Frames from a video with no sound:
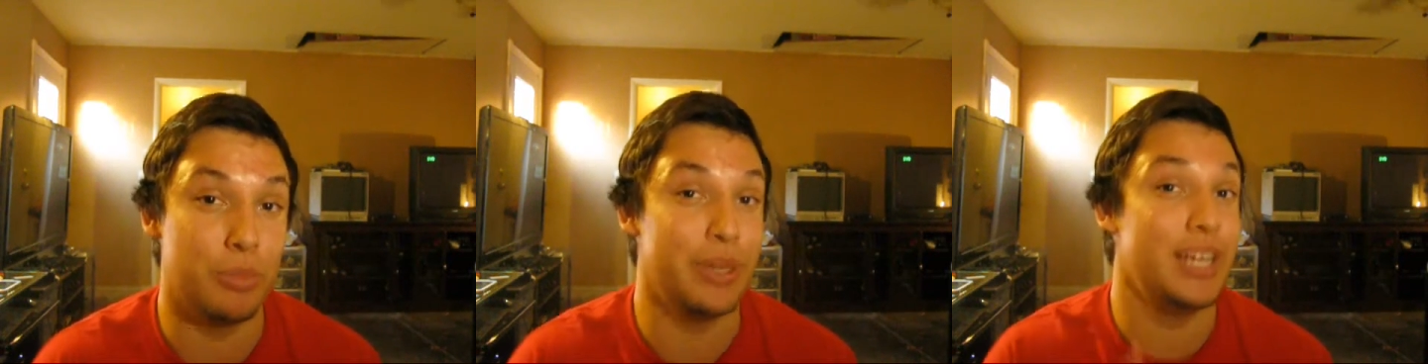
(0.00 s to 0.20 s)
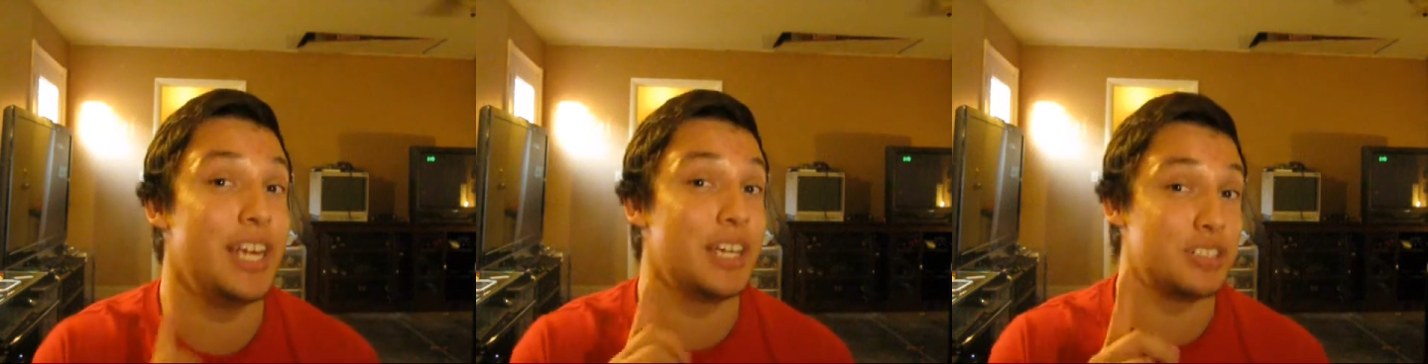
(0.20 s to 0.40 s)

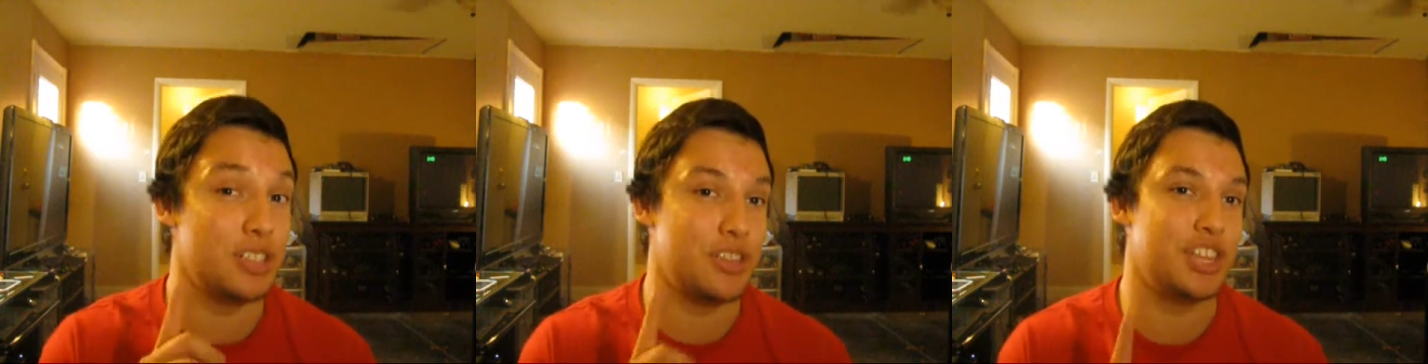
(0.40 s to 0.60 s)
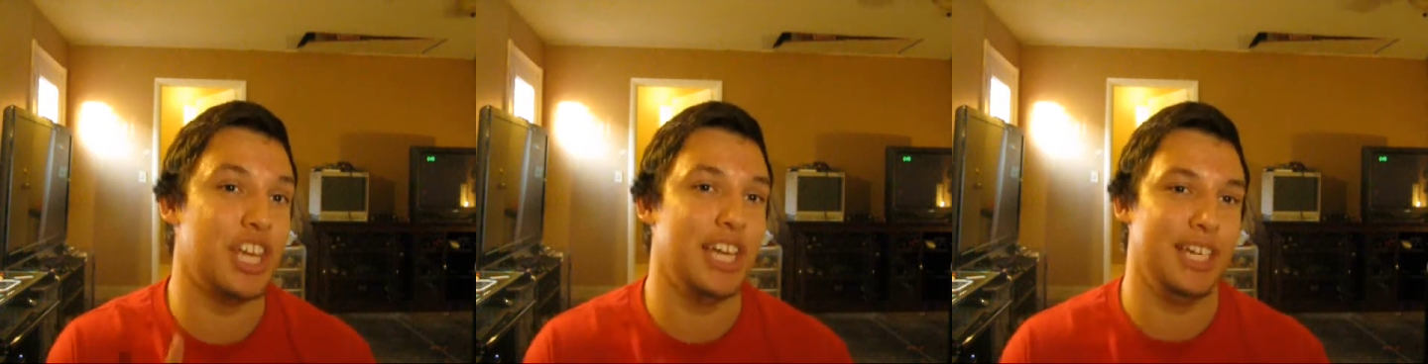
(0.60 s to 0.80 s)
But here's the
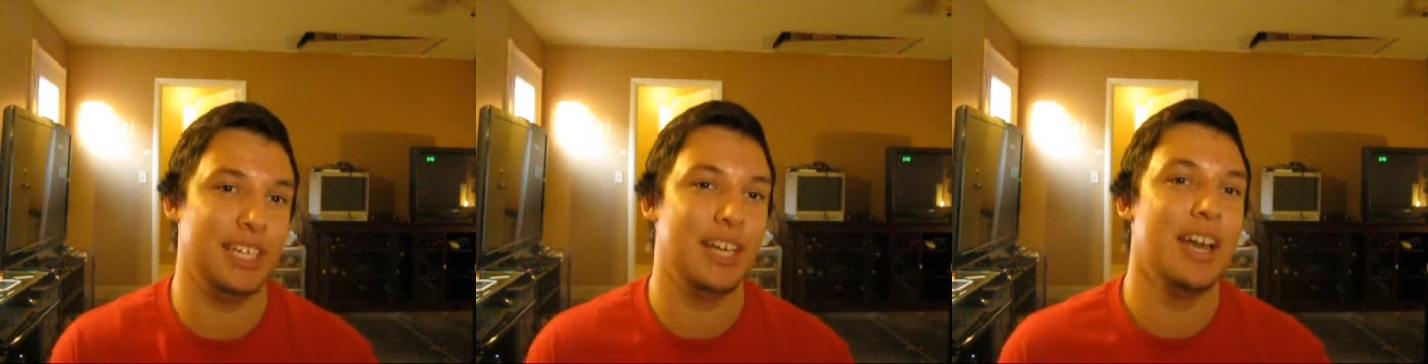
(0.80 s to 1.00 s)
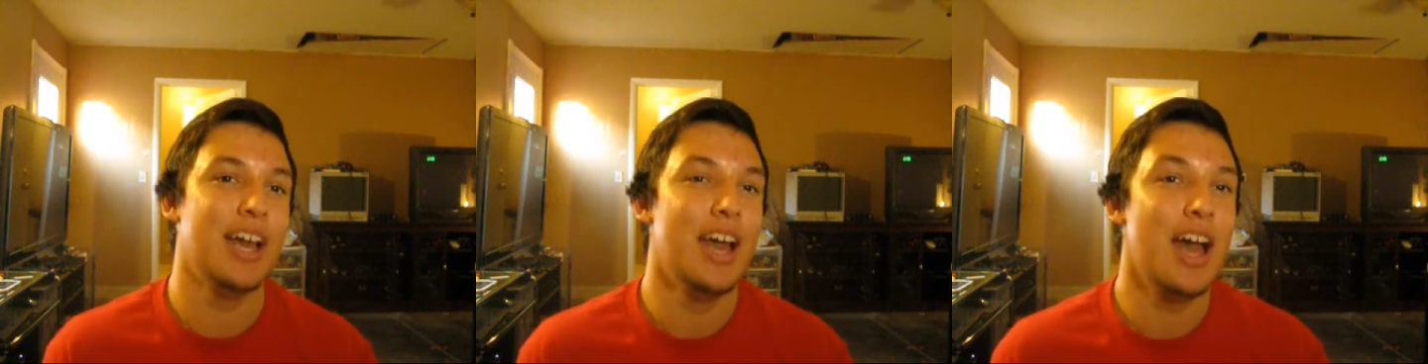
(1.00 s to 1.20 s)
thing,
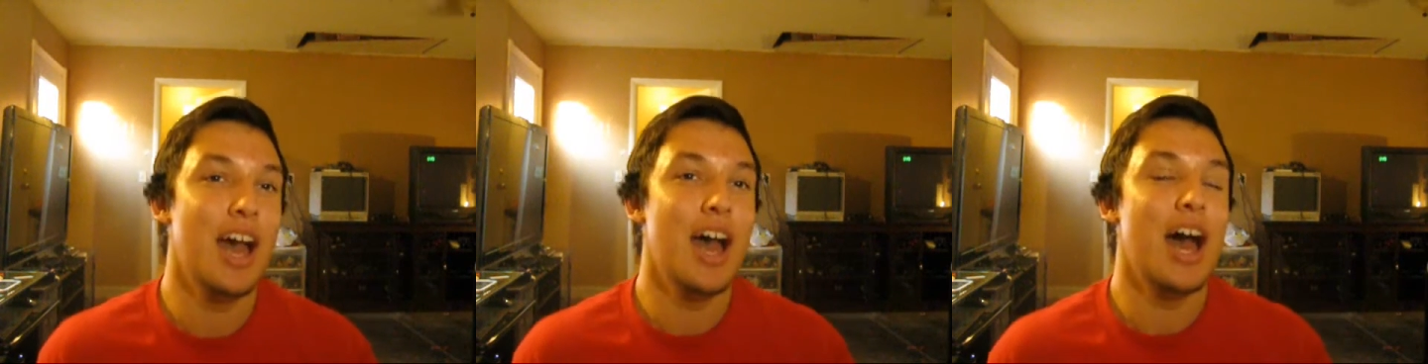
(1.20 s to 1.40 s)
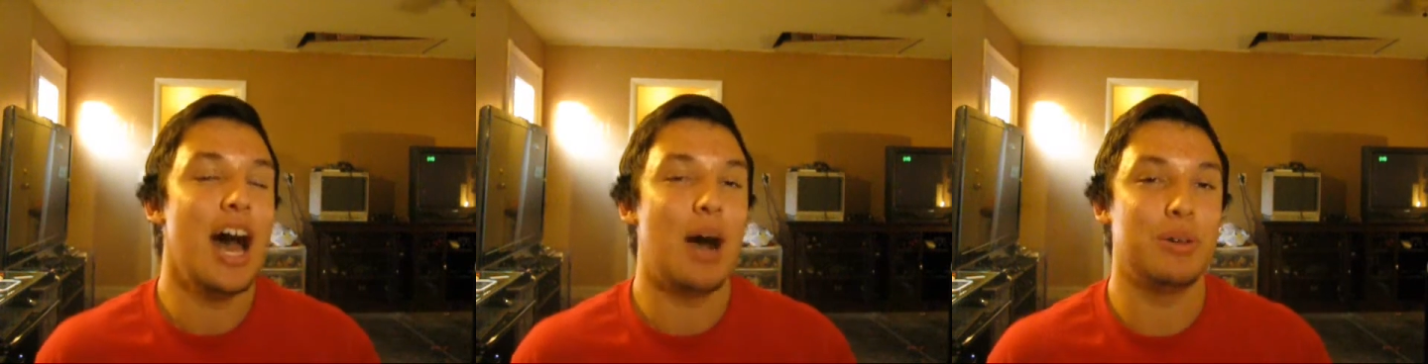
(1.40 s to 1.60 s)

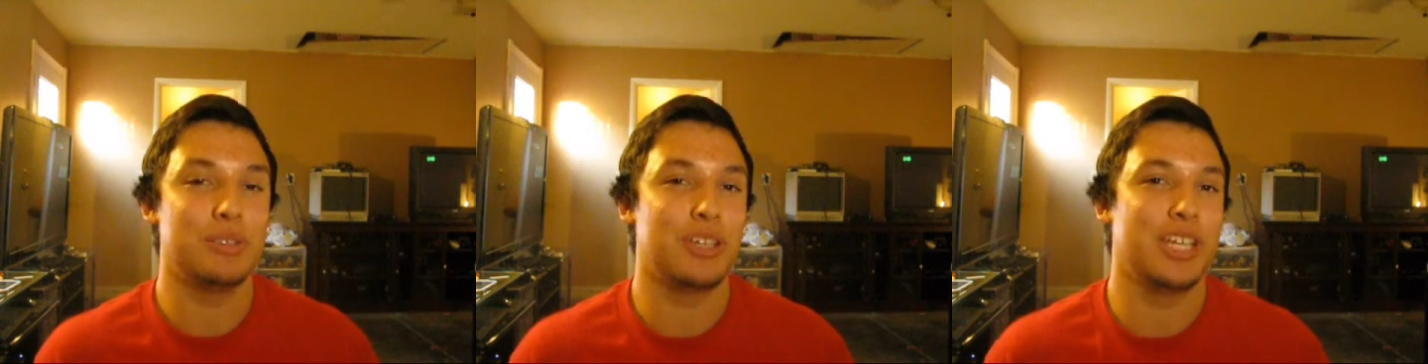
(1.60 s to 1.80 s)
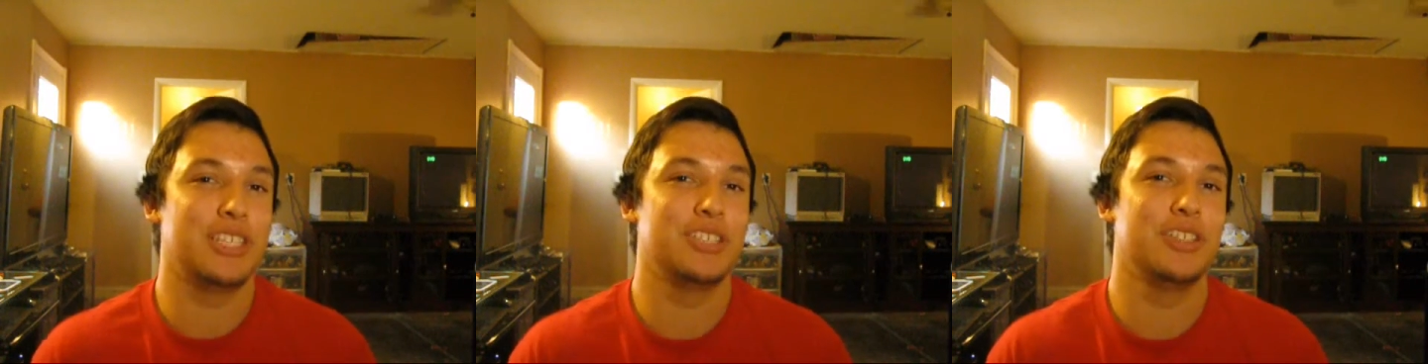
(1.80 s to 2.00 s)
I was
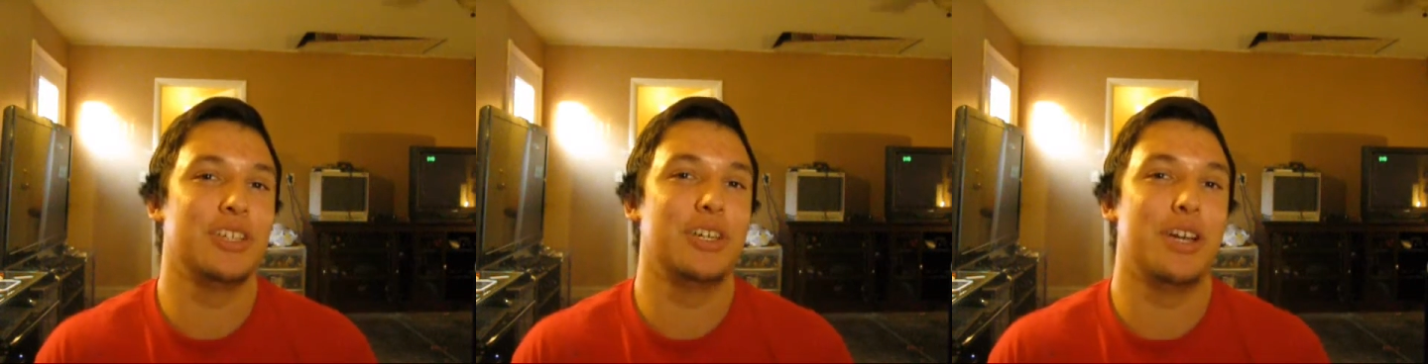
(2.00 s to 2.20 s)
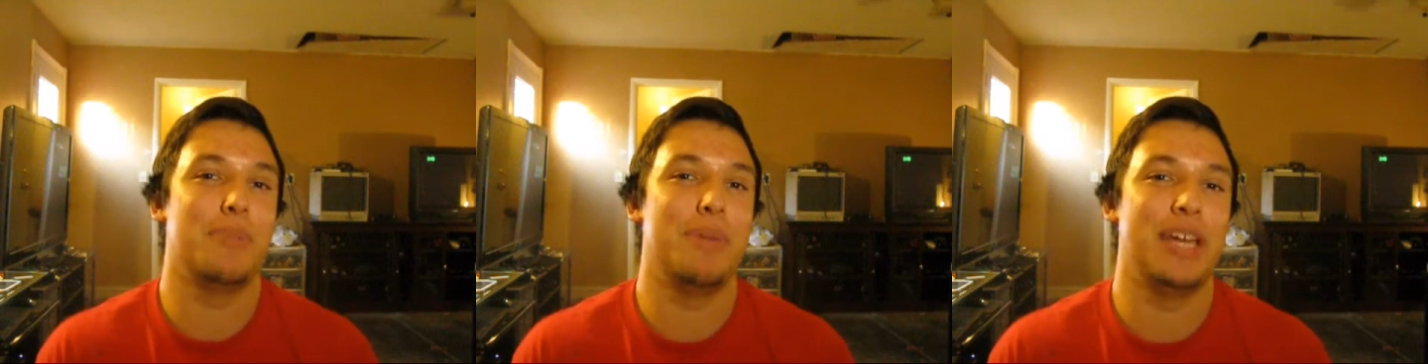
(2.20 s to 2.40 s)
actually
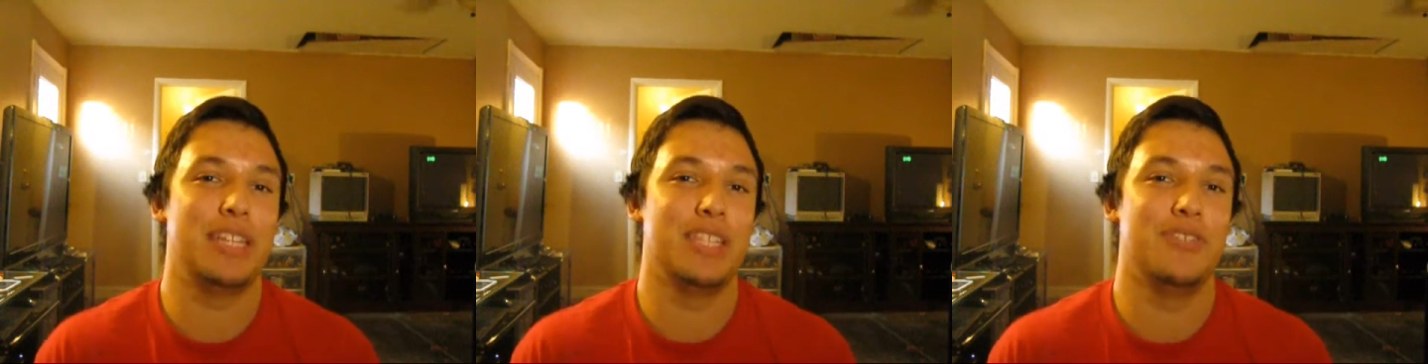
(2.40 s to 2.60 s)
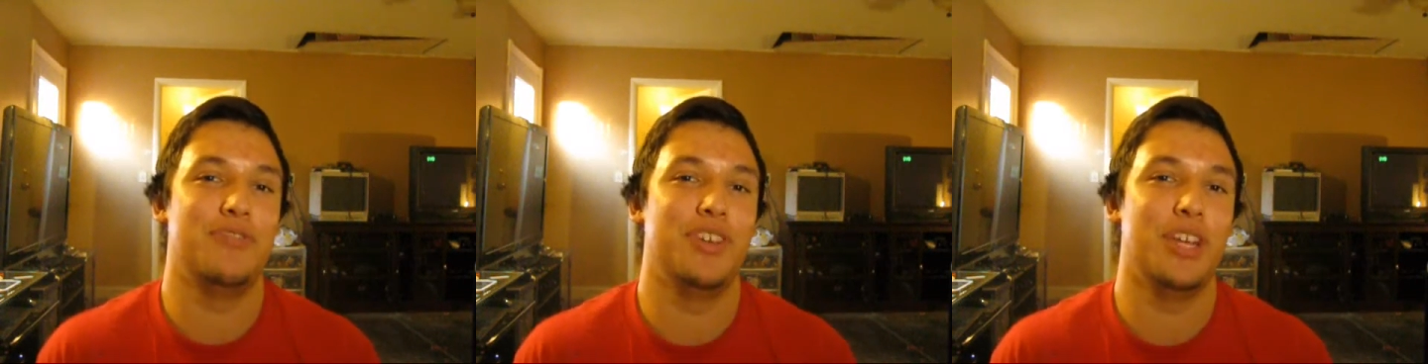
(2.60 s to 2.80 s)
going to make
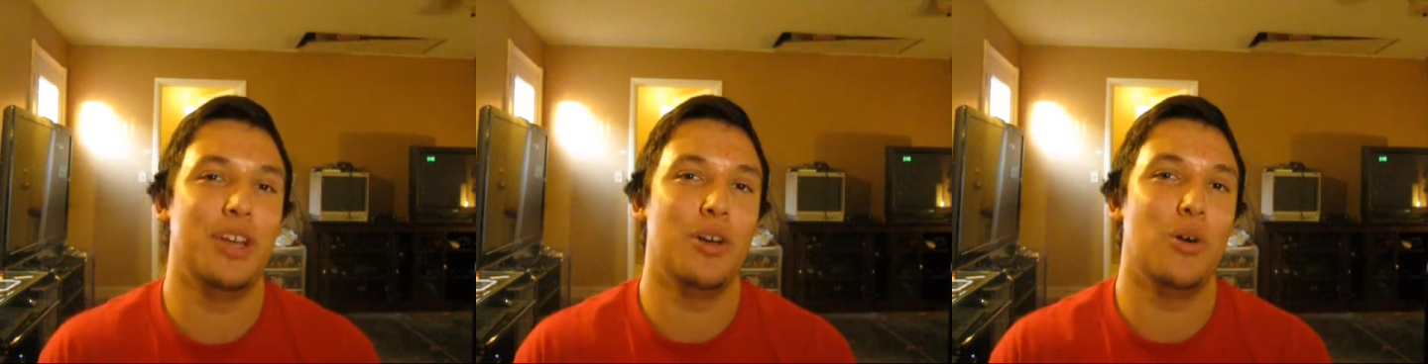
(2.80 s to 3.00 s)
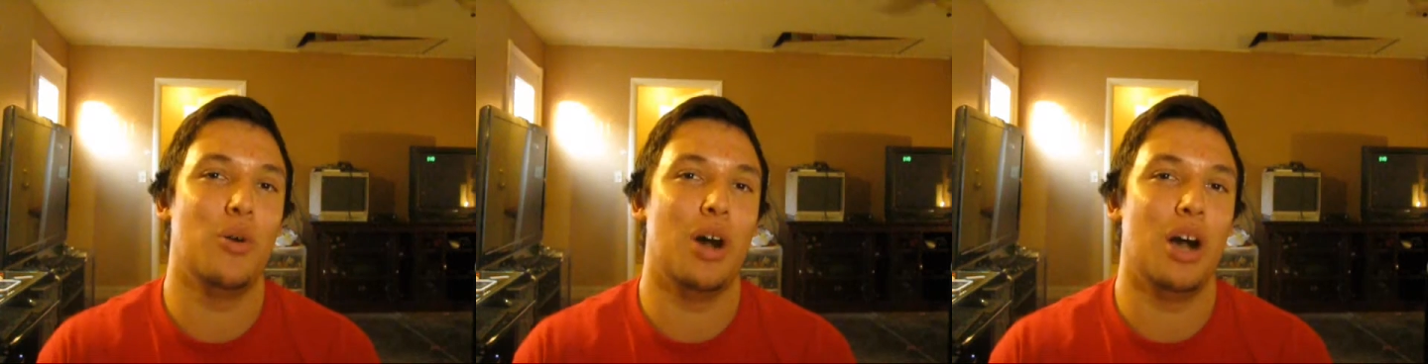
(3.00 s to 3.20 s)
this
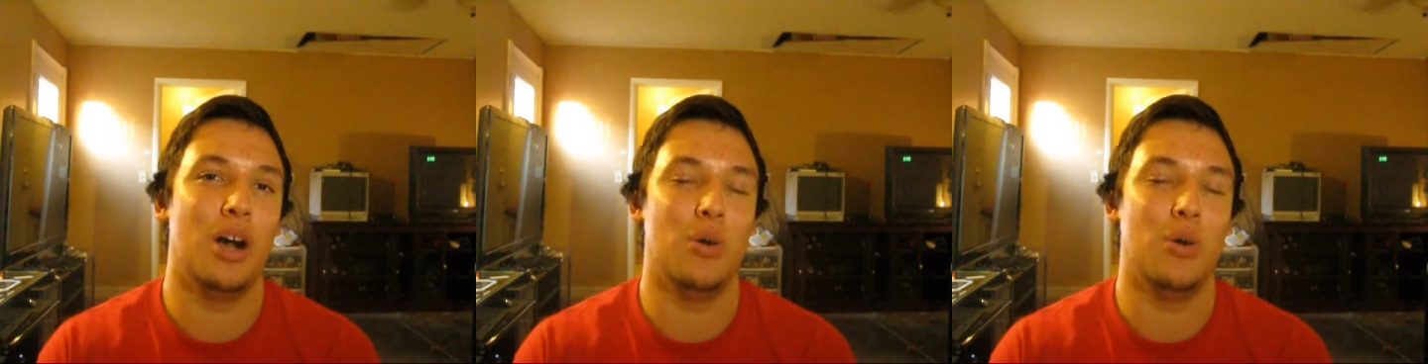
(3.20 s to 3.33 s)
video